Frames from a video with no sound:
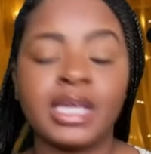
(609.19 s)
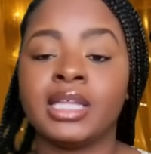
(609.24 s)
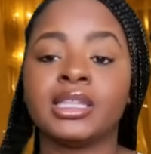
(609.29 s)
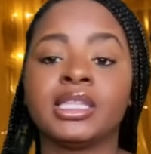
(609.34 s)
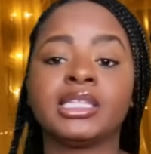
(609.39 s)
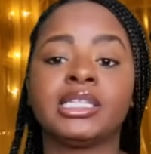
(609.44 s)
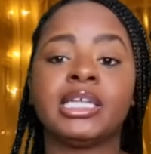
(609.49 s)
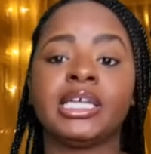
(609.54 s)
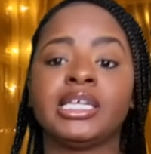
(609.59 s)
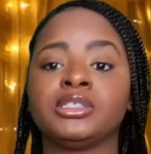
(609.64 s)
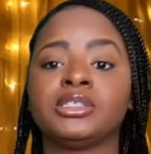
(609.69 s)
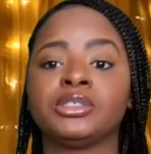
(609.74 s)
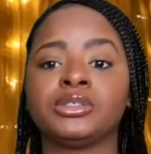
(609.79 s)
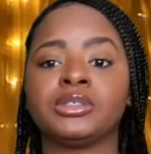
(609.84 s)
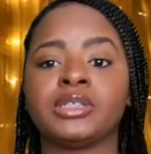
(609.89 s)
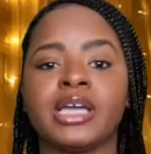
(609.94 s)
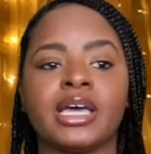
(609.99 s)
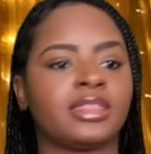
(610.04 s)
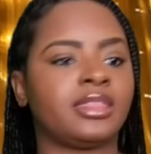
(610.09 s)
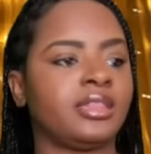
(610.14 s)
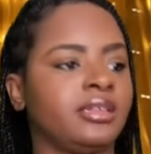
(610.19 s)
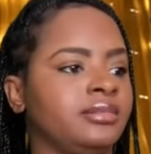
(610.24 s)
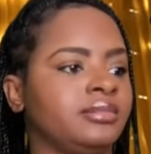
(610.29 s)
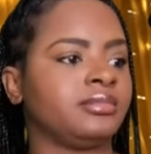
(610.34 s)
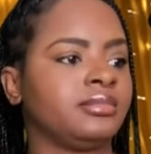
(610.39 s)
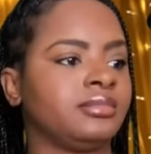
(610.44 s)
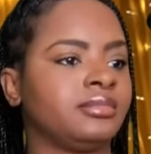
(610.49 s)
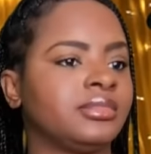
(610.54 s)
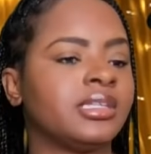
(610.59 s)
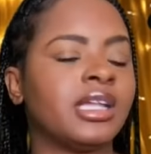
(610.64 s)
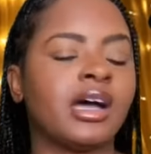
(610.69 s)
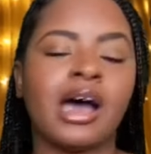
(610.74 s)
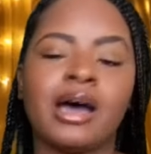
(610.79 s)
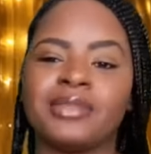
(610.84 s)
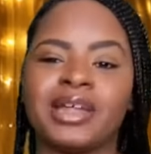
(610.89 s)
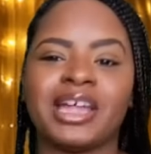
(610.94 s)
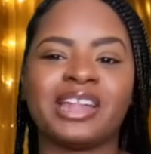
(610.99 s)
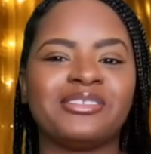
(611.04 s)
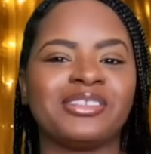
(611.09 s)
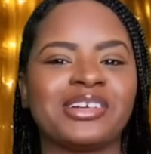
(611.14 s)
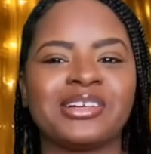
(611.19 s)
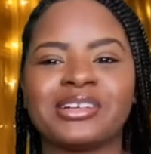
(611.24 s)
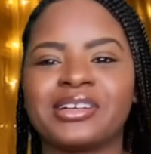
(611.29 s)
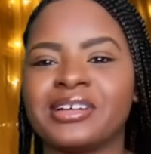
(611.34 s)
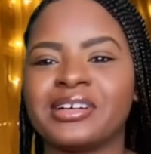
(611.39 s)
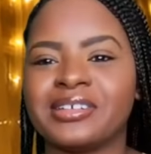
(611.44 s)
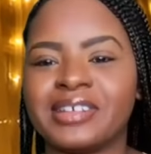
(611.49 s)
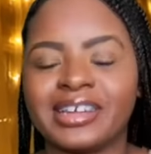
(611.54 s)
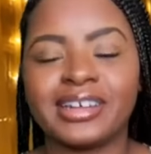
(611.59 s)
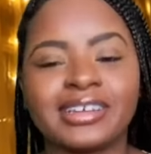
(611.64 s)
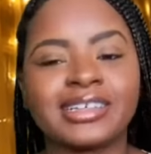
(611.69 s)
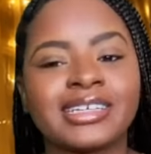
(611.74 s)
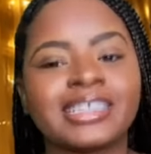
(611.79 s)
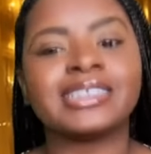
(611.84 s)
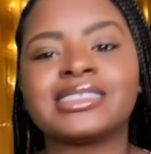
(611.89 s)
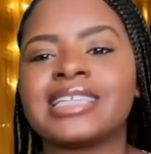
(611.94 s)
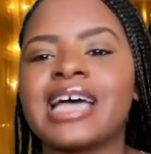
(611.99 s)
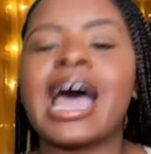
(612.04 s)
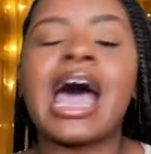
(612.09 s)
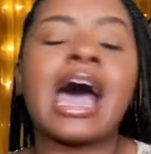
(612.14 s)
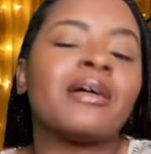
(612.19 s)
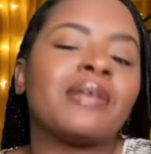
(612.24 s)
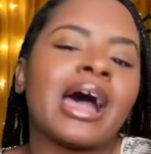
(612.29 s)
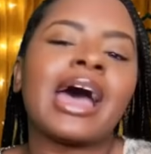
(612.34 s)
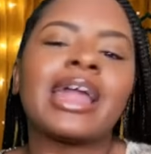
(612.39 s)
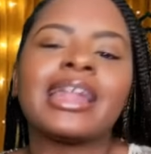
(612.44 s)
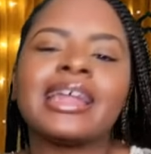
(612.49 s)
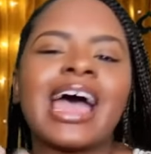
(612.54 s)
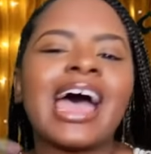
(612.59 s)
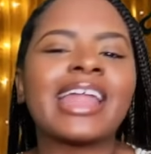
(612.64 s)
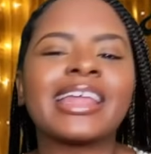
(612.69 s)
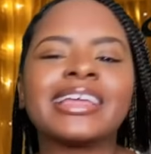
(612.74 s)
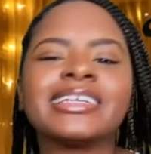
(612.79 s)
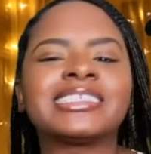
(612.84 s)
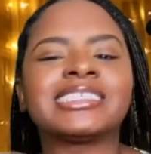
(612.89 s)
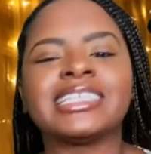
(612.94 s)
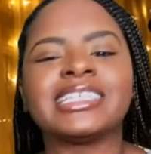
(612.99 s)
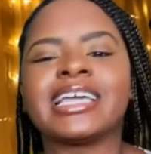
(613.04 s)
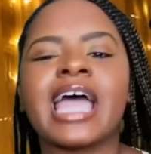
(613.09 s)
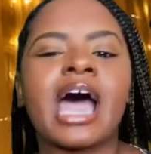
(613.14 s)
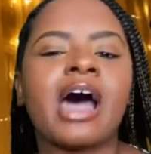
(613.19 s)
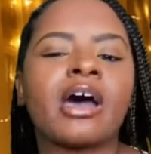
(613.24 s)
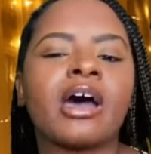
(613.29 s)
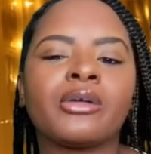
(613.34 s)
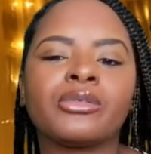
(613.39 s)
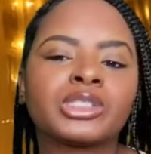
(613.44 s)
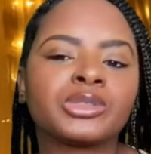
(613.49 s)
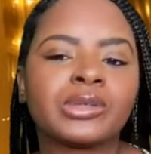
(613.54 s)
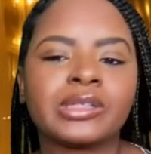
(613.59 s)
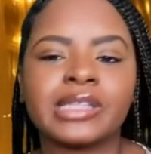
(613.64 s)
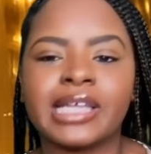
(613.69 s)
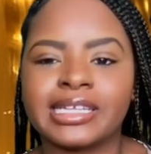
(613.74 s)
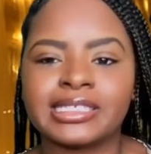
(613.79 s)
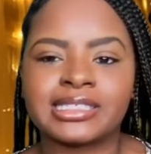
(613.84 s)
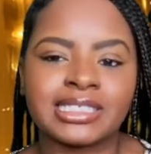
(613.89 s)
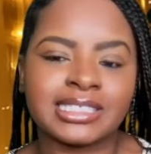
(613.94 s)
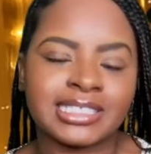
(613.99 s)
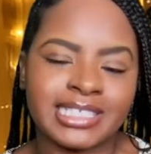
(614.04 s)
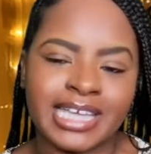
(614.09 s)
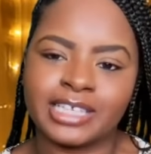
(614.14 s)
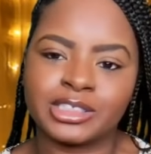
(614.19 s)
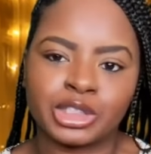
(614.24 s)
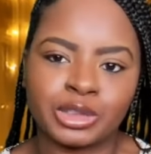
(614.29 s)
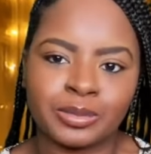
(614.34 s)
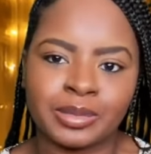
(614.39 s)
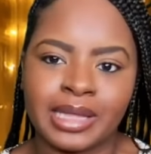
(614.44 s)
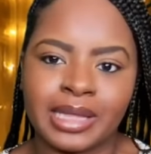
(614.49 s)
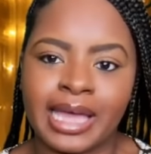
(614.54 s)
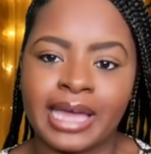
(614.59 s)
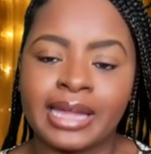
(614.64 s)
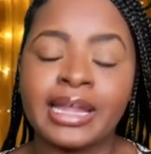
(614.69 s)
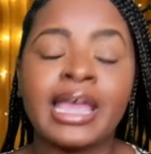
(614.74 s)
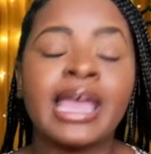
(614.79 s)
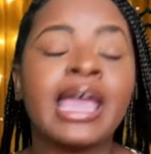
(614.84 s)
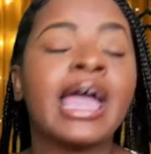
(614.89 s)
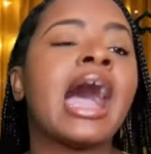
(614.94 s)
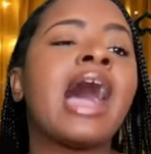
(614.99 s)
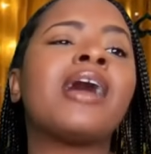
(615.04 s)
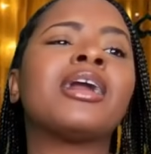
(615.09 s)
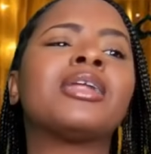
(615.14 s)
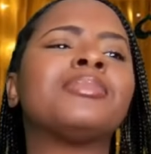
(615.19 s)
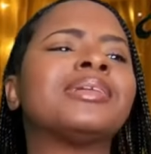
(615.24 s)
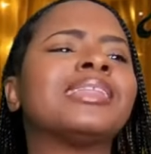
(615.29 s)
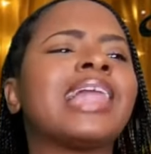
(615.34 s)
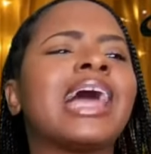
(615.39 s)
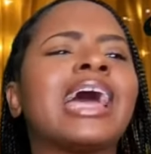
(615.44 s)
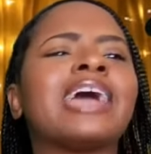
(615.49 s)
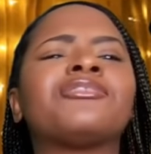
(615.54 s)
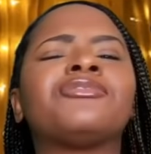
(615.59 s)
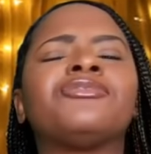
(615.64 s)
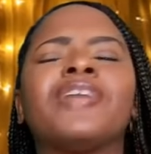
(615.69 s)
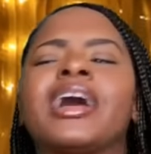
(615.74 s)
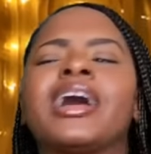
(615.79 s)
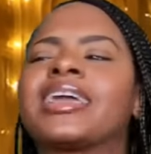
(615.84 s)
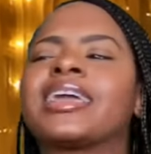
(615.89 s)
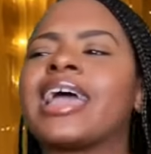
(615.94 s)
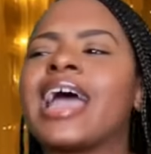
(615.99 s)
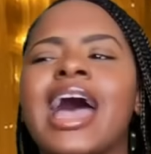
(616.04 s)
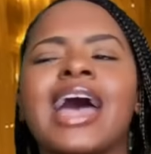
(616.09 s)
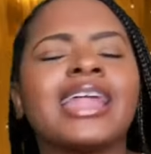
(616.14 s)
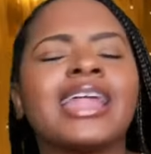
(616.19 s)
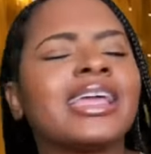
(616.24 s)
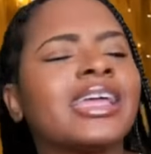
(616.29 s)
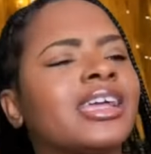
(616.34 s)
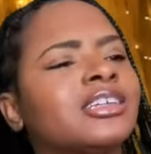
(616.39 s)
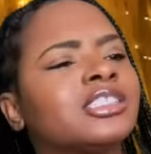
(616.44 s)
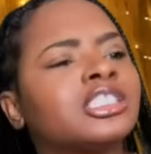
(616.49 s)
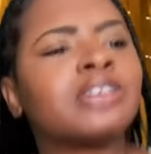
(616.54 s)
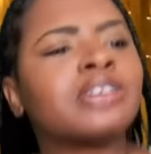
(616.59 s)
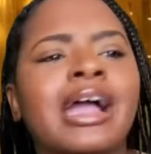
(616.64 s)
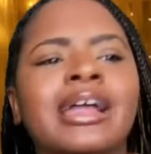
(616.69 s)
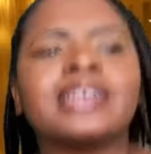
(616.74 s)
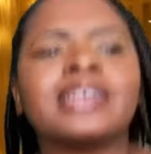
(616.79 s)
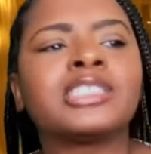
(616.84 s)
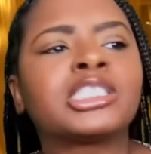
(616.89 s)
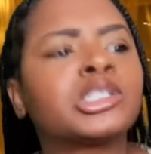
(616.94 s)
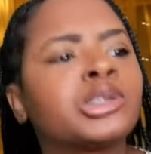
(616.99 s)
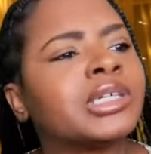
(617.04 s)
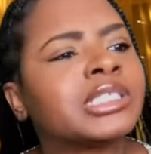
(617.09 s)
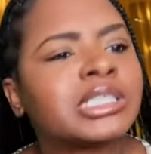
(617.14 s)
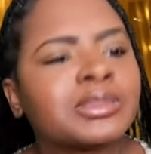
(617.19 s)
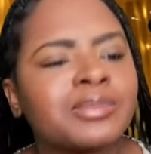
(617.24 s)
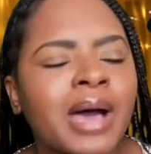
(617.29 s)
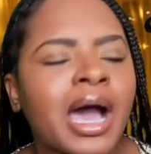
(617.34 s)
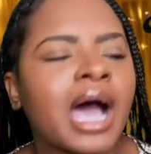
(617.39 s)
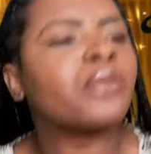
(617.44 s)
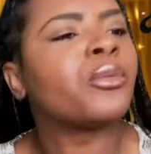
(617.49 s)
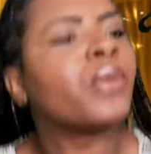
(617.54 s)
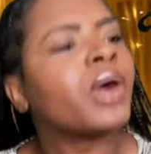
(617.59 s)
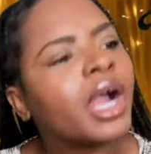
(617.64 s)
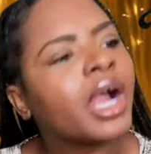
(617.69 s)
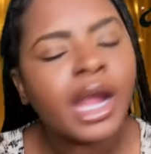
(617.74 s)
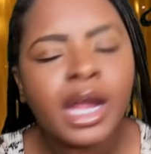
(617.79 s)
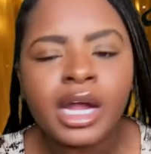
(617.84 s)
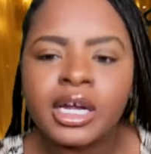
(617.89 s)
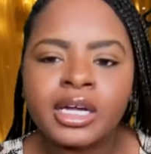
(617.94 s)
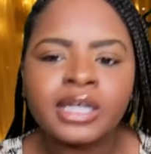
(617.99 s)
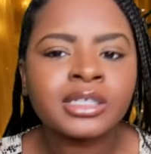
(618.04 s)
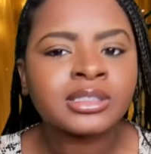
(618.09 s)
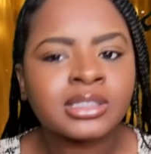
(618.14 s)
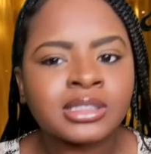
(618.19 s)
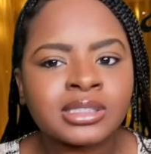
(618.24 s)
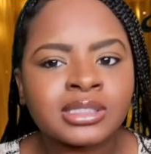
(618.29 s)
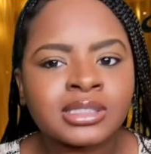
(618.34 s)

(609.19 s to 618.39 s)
The didn't do nothing. No, I'm not even gonna go there because I, I, I didn't see how it was related to Sandra Bland. I would have been like, fuck out of here trying to twist my words.